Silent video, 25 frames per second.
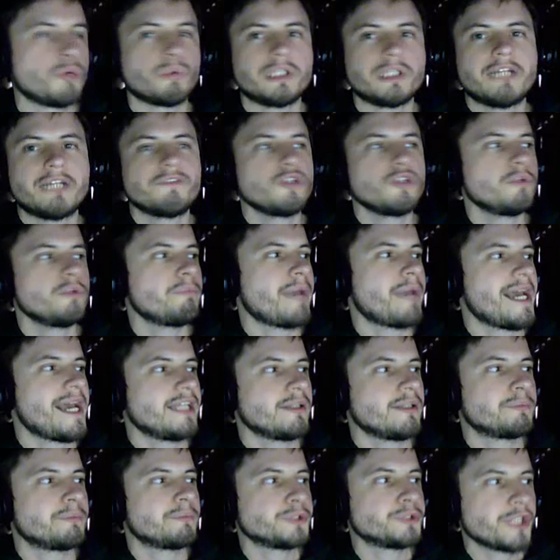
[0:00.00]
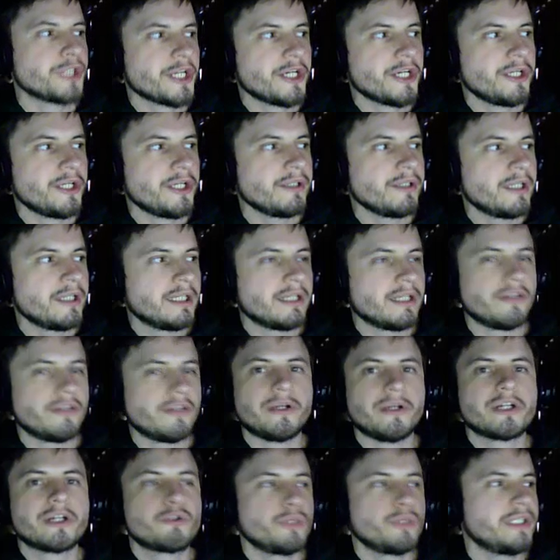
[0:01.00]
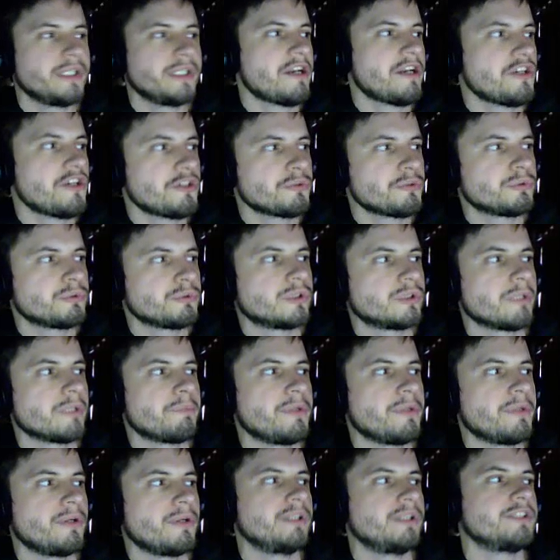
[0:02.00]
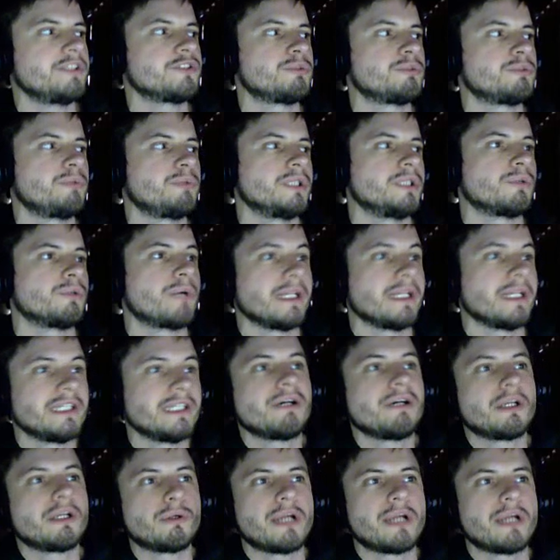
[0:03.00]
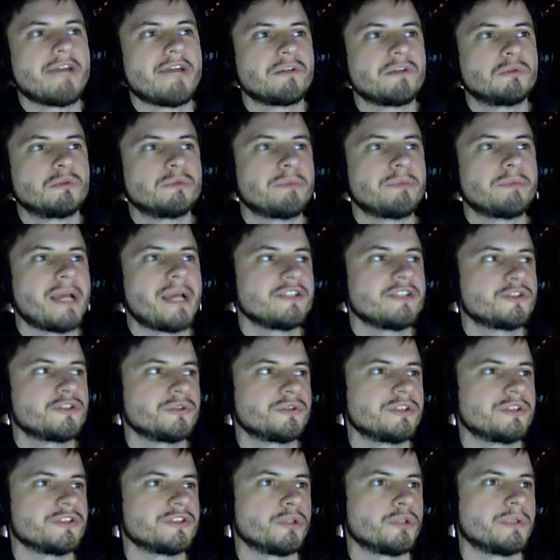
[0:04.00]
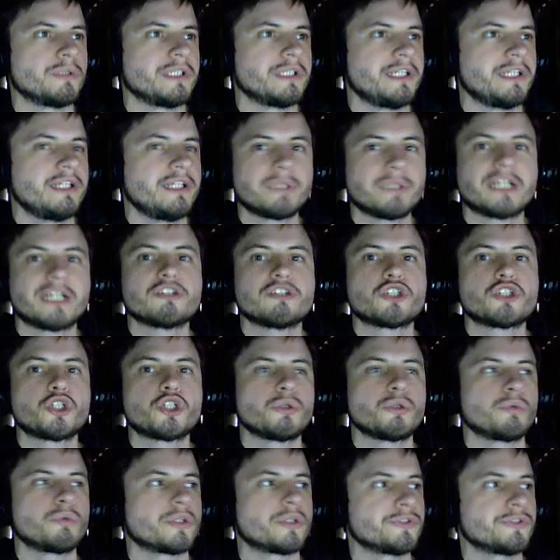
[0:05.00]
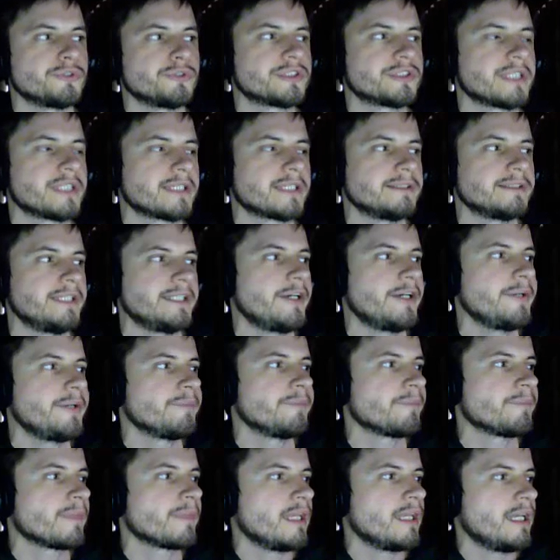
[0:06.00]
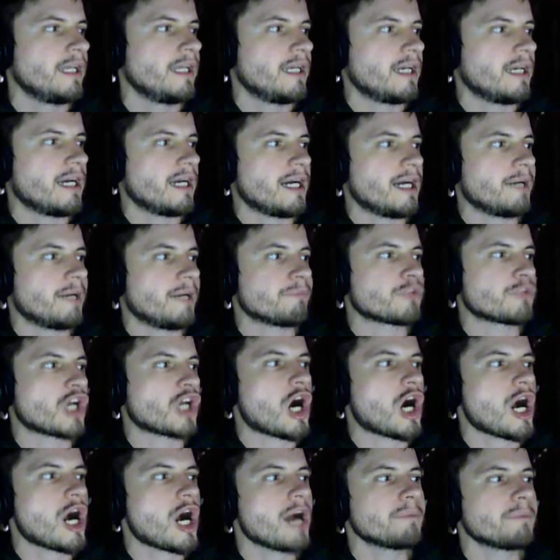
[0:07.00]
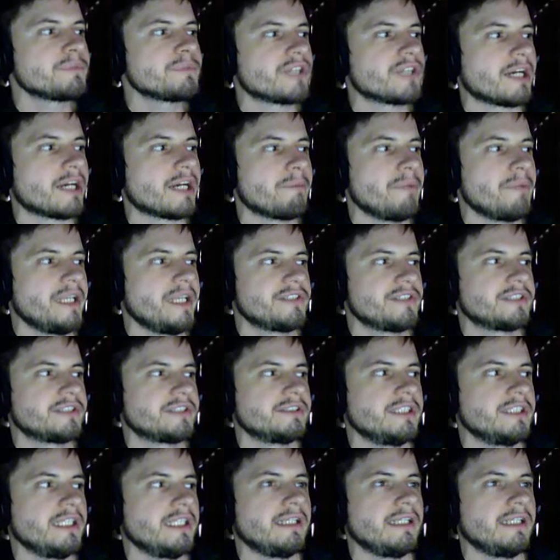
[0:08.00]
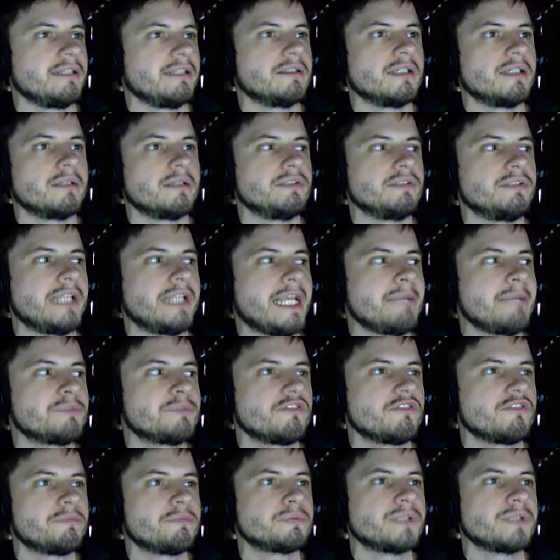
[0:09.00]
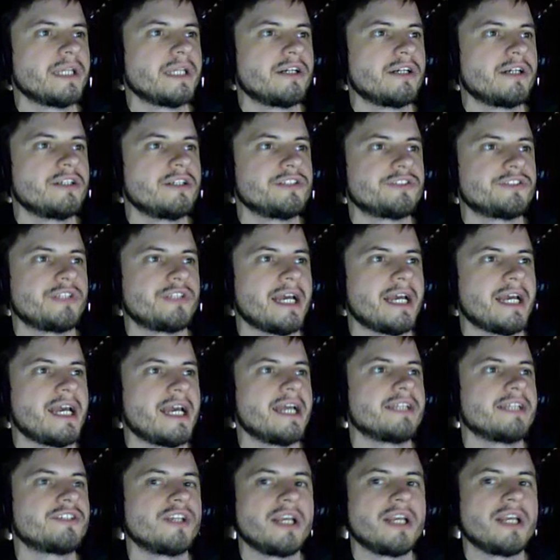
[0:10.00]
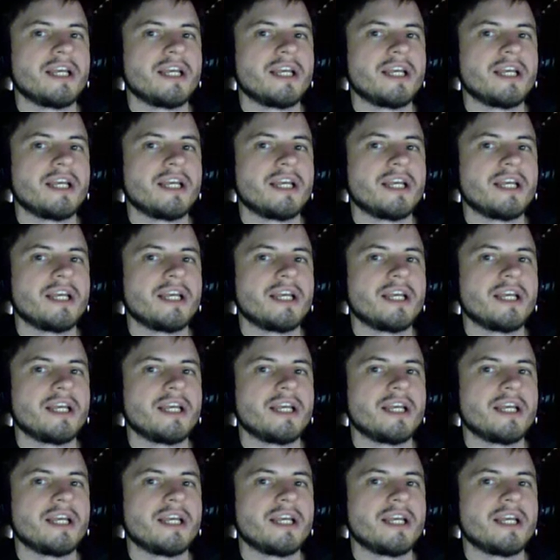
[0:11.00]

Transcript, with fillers: Whenever you ban a player, their credentials will appear in this window. Right now I don't have anyone banned, so there's no one here, but I'll show you what it looks like later. Ops are basically names of players that